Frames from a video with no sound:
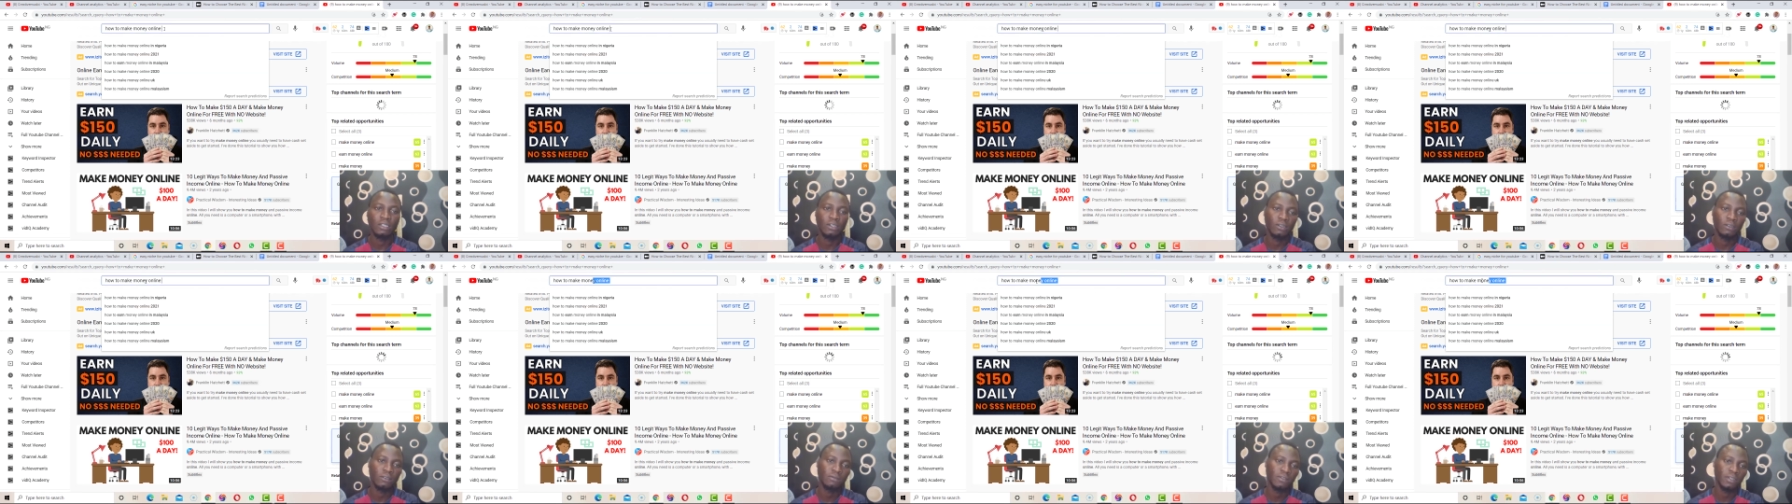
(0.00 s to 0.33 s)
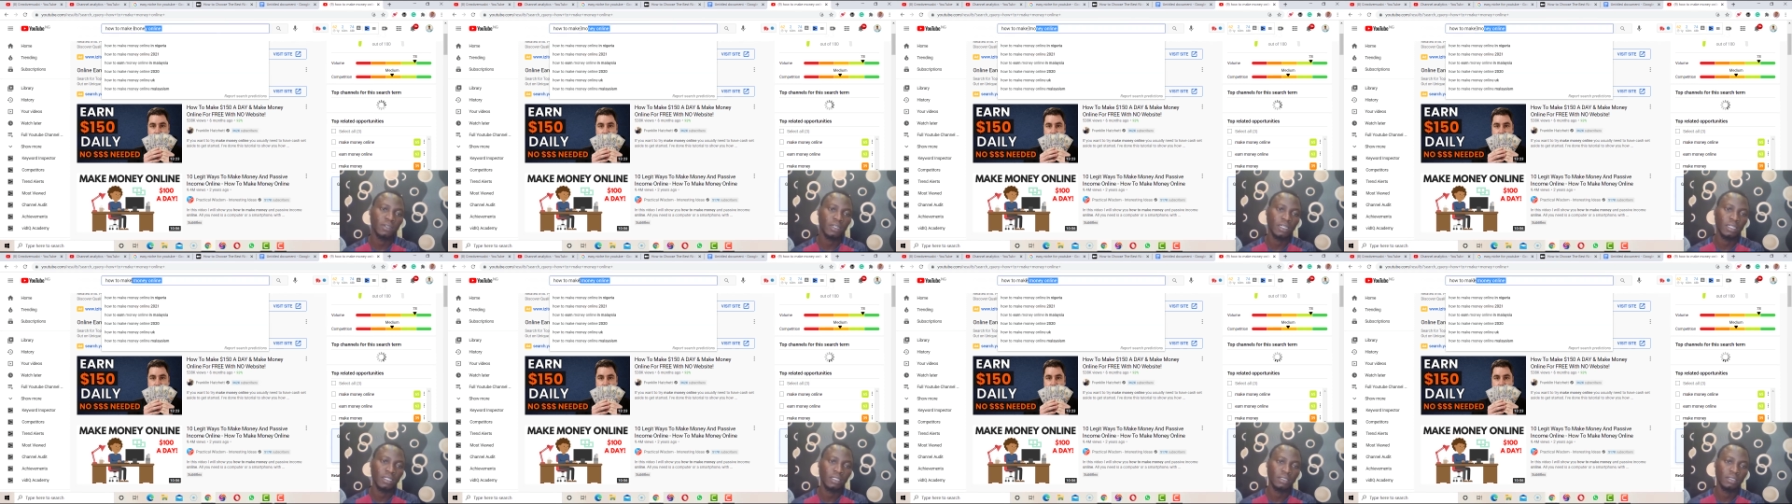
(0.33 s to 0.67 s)

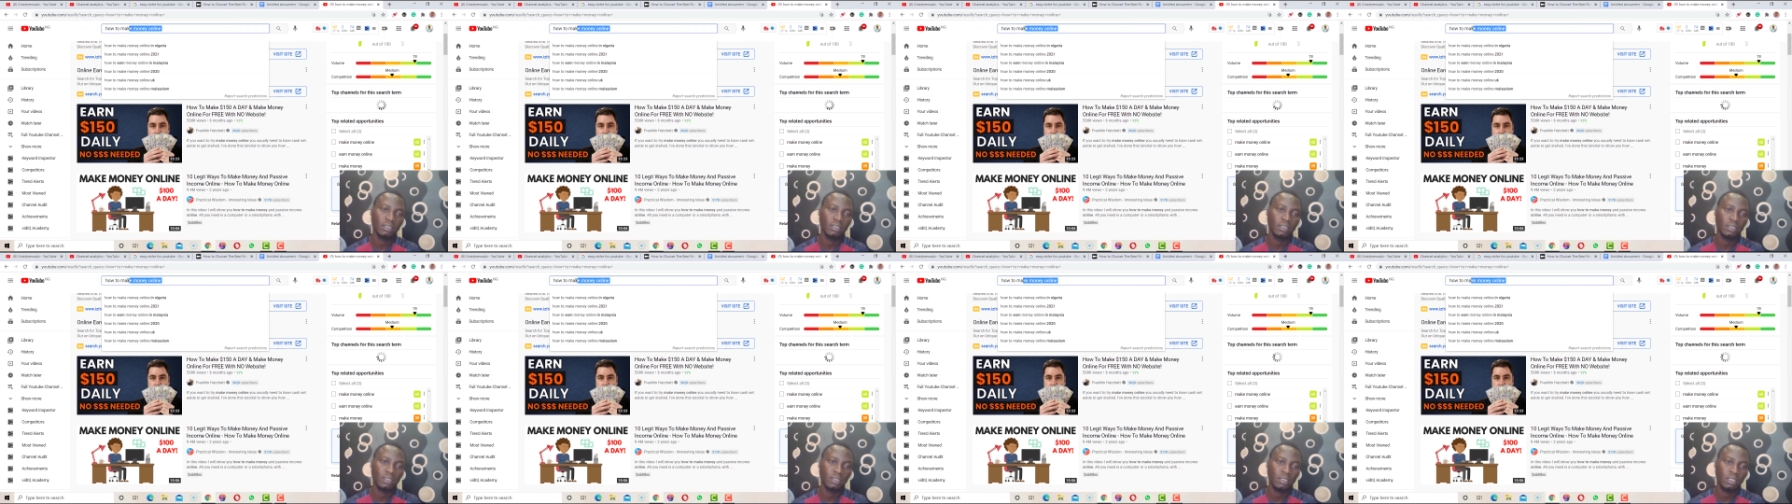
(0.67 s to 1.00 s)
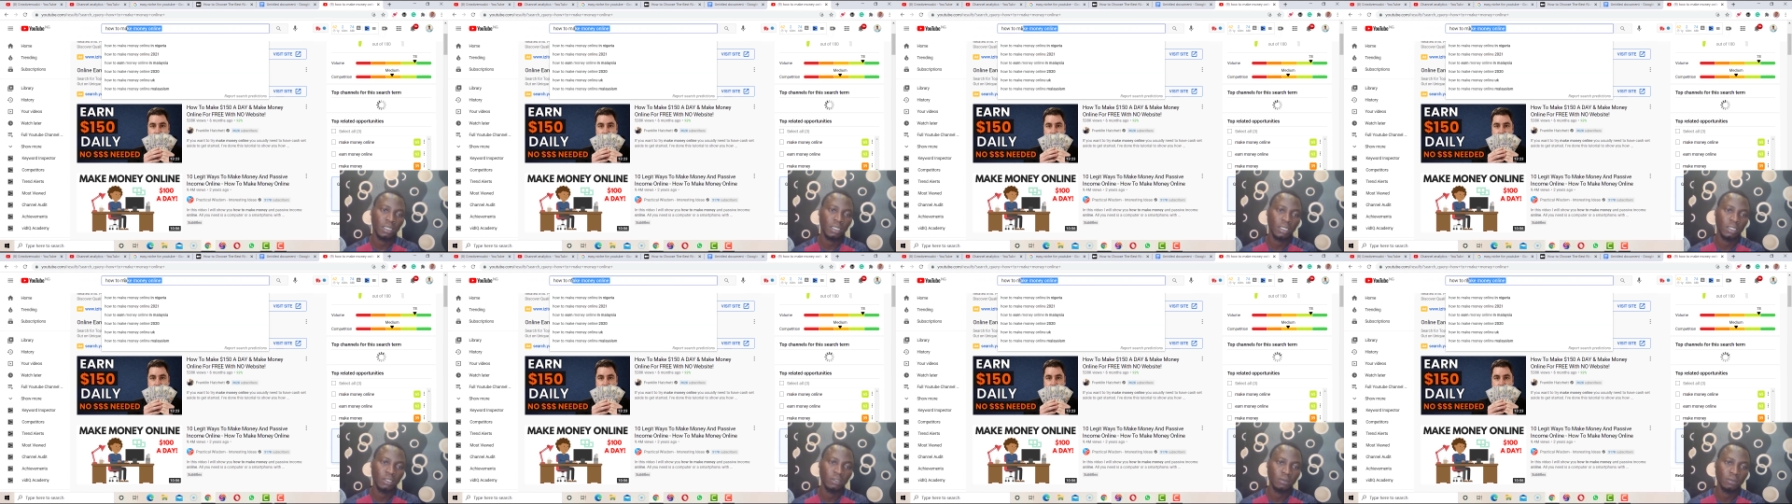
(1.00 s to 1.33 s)
offer this
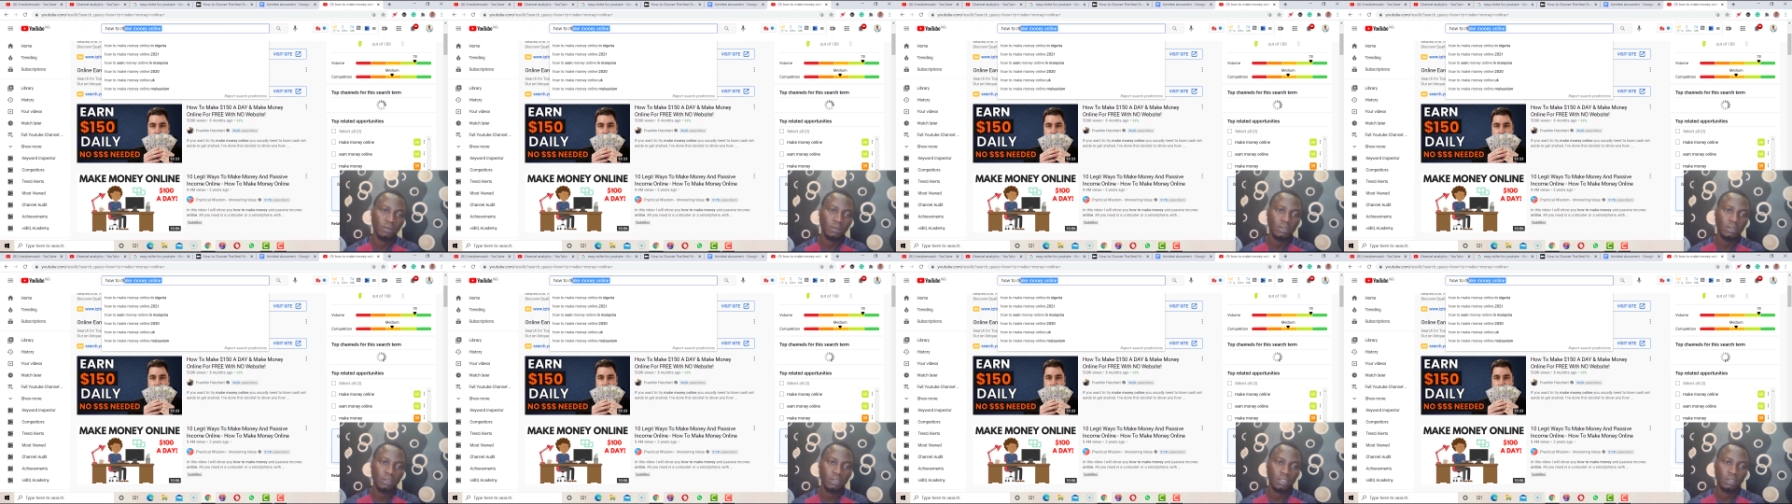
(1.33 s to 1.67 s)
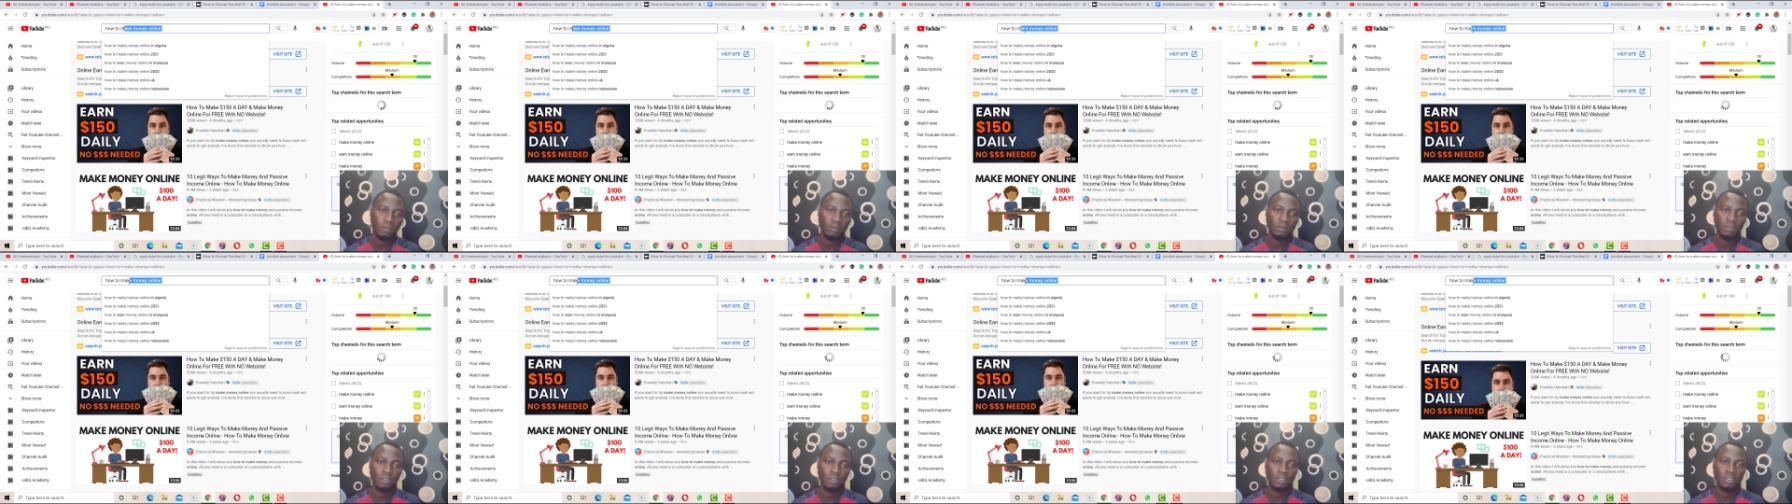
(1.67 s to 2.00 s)
kind of
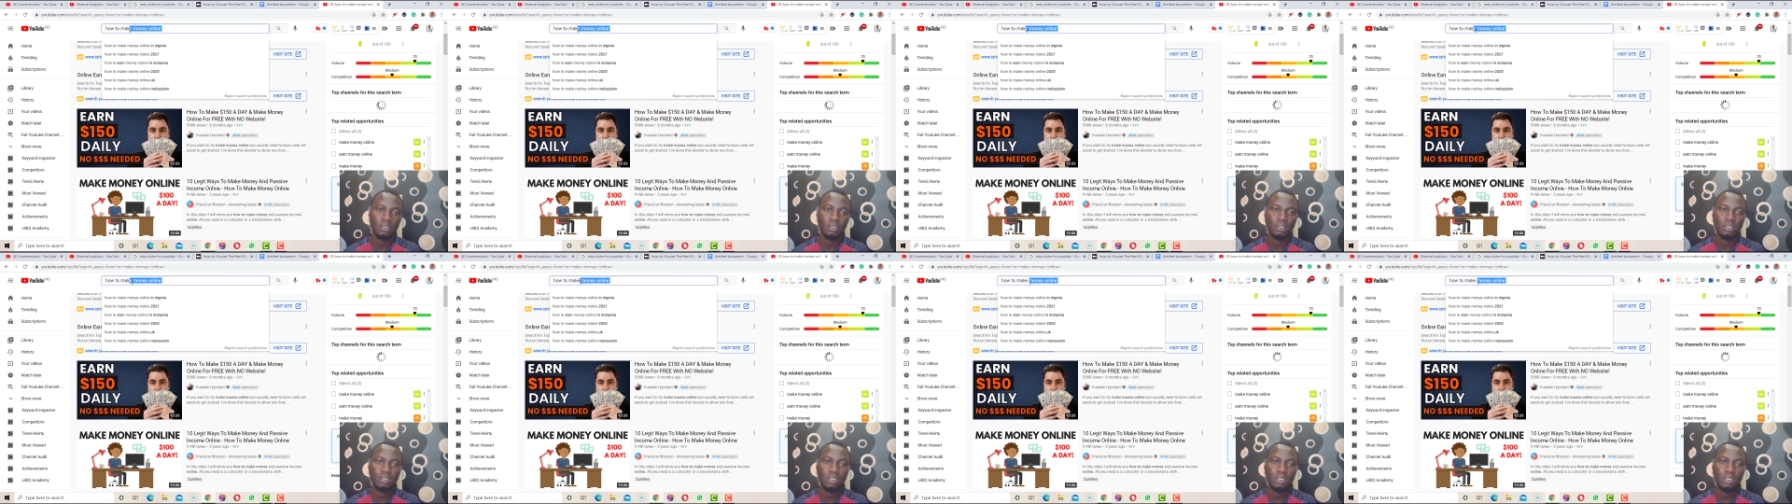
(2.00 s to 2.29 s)
service.